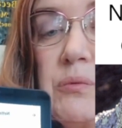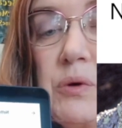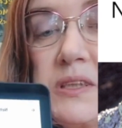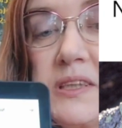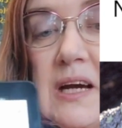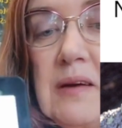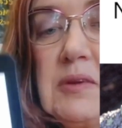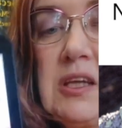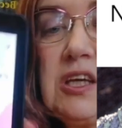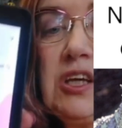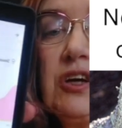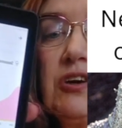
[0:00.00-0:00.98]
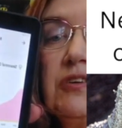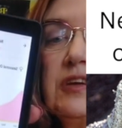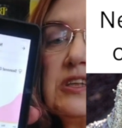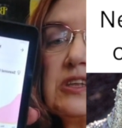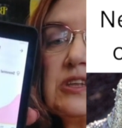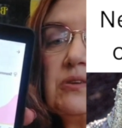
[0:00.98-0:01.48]
what time of the year.
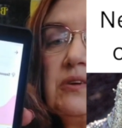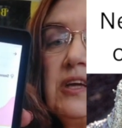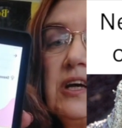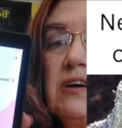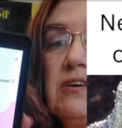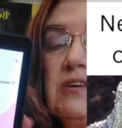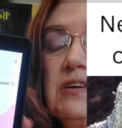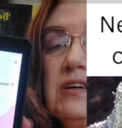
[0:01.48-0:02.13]
This is on there.